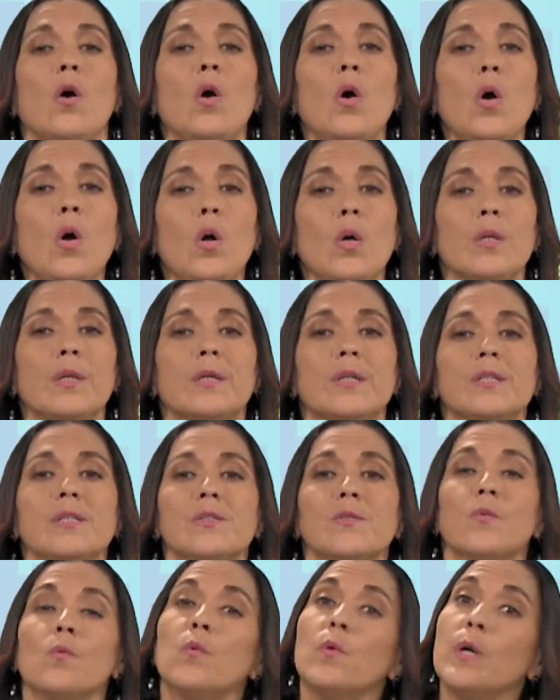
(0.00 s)
others
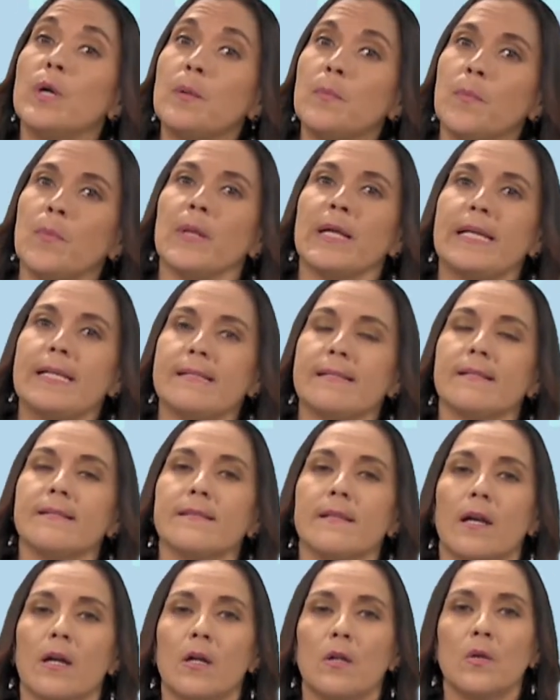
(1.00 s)
where places
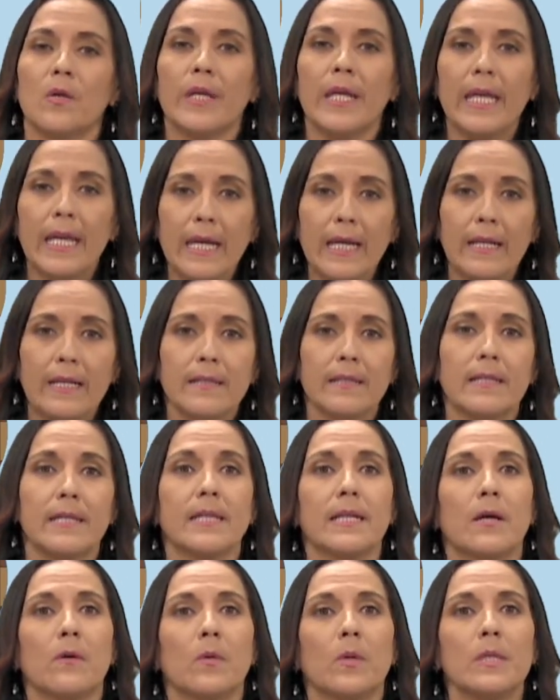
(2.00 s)
are located
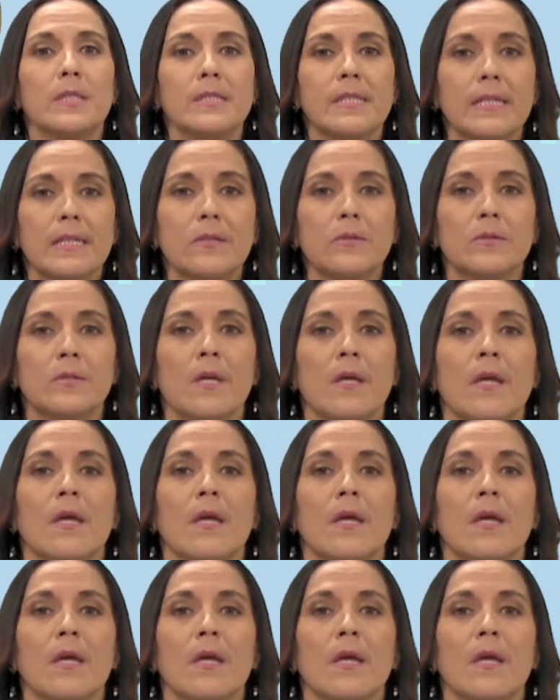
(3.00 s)
in our town,